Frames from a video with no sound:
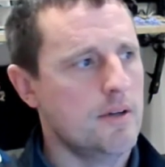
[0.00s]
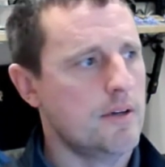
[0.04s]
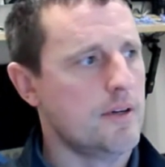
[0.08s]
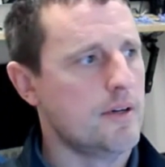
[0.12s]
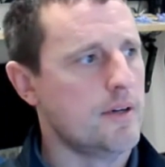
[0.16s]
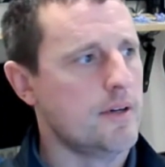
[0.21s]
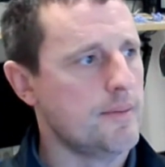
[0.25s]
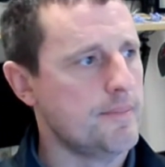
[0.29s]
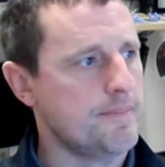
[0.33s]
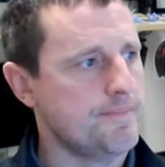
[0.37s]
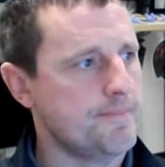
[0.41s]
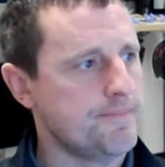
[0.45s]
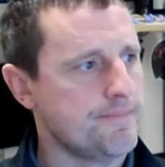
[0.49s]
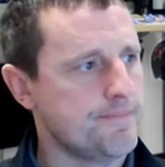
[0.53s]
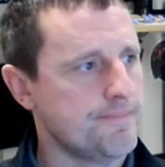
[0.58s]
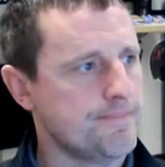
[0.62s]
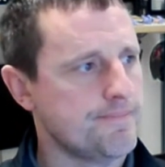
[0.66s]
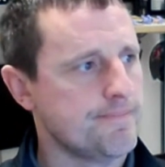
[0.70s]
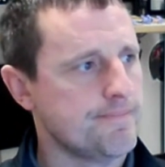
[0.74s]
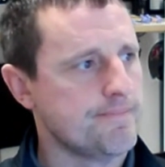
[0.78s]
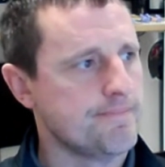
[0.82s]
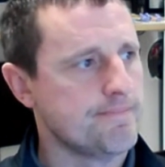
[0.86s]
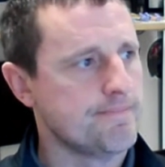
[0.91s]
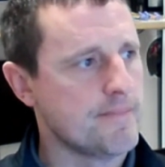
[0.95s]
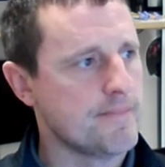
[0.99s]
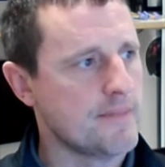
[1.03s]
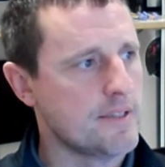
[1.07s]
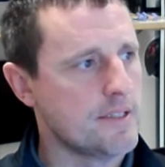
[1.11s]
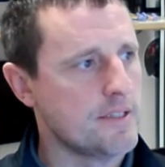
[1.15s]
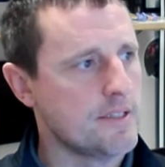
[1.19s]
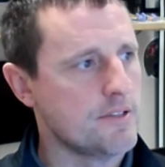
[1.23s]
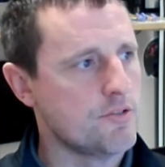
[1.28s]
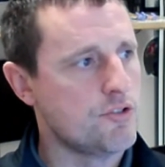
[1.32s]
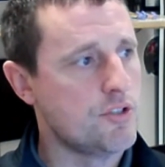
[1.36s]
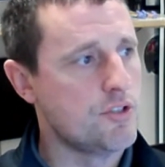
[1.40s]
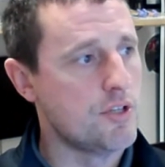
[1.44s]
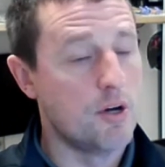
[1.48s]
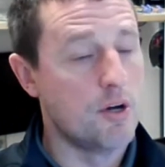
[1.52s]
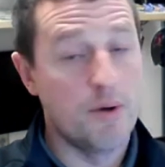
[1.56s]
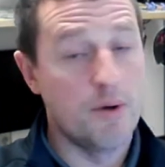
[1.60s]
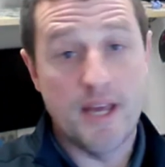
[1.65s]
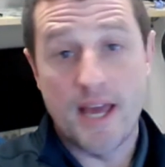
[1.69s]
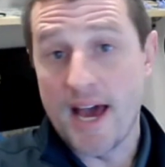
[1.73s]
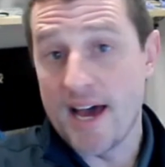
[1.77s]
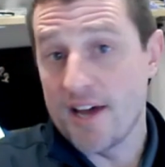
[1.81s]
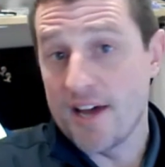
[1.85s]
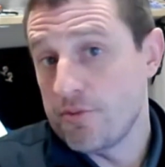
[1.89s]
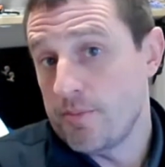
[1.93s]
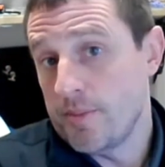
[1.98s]
Um, so
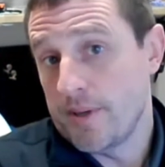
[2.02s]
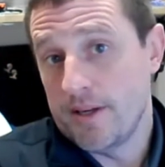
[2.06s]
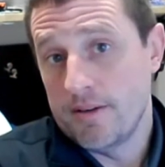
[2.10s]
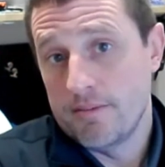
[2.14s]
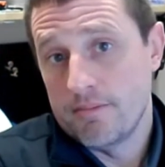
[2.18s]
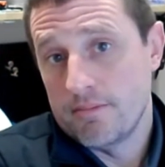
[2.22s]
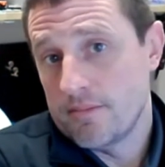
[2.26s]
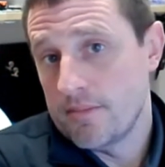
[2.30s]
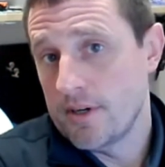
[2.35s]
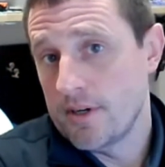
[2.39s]
he asked me.